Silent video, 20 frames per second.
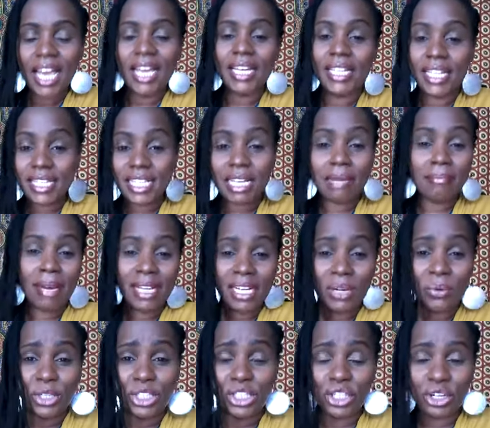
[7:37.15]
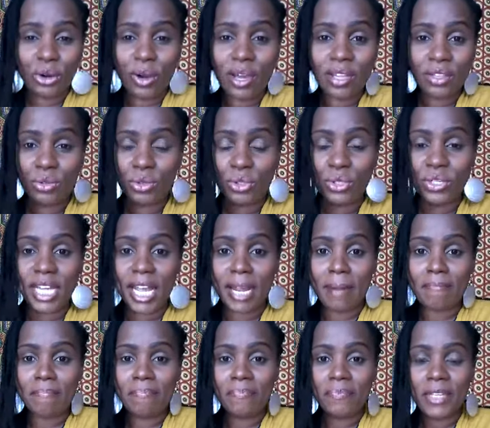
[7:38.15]
It doesn't matter what you're going through
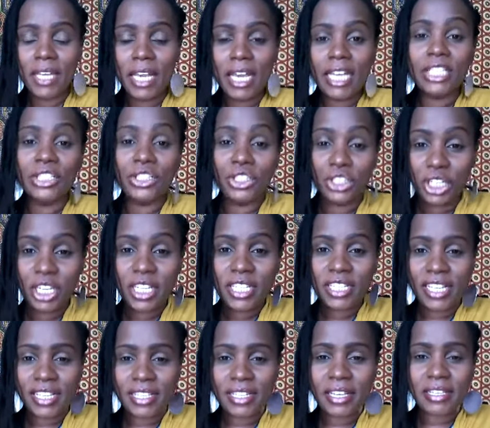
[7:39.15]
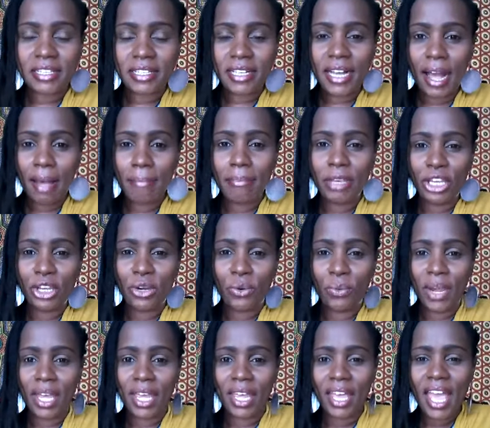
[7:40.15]
today. Jesus is coming your
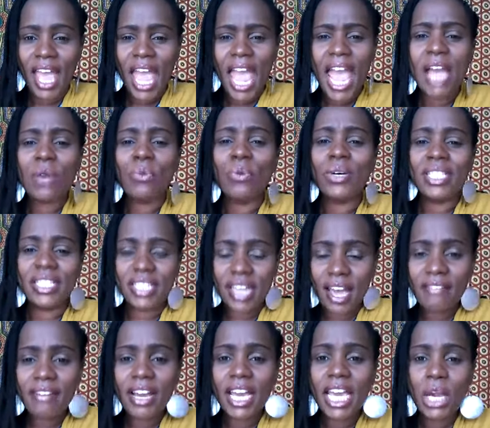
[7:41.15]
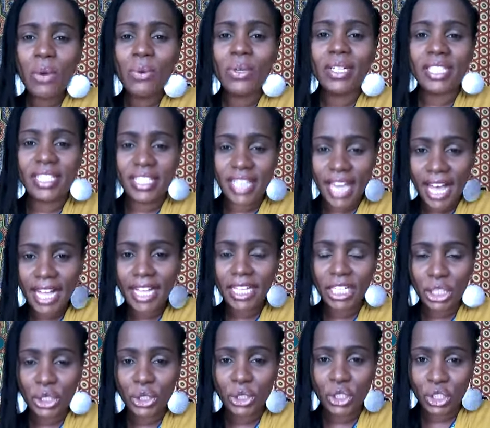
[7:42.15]
way. And whatever he will tell
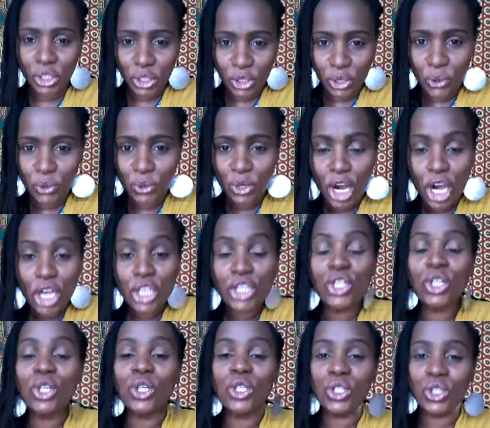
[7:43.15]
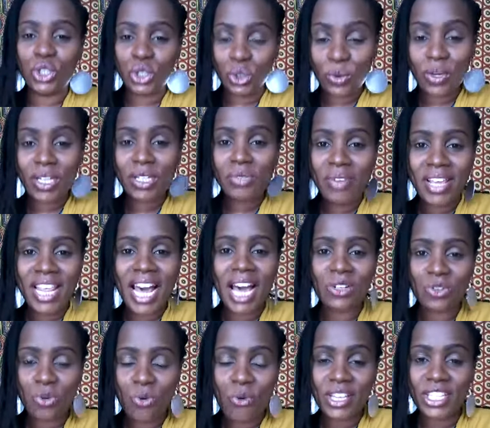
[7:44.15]
you to do, you do it
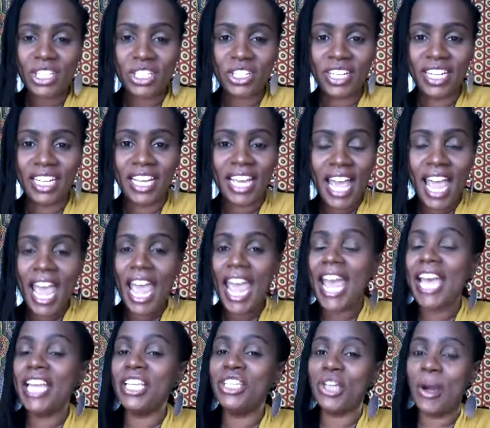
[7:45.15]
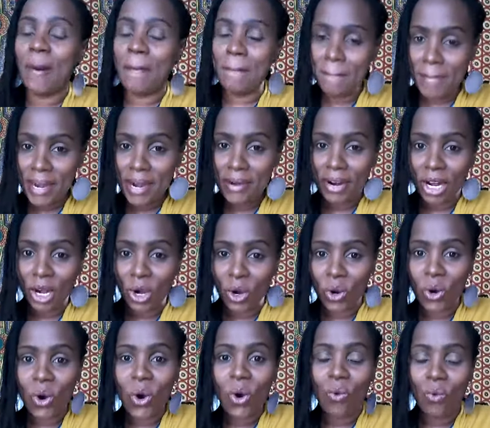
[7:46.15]
without questioning, and your
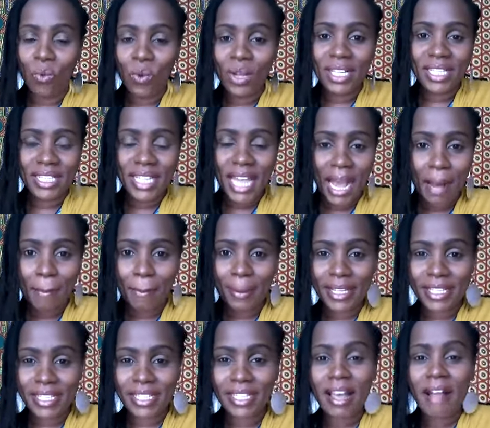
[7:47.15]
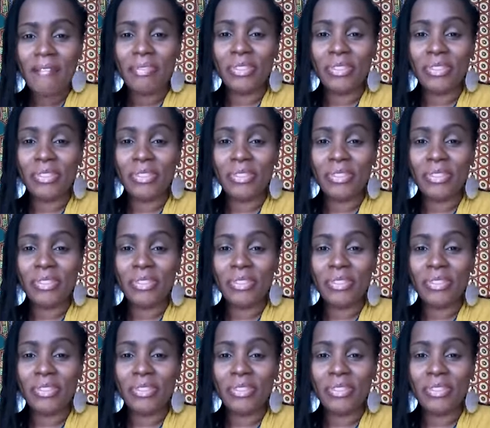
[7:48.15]
miracle will take place.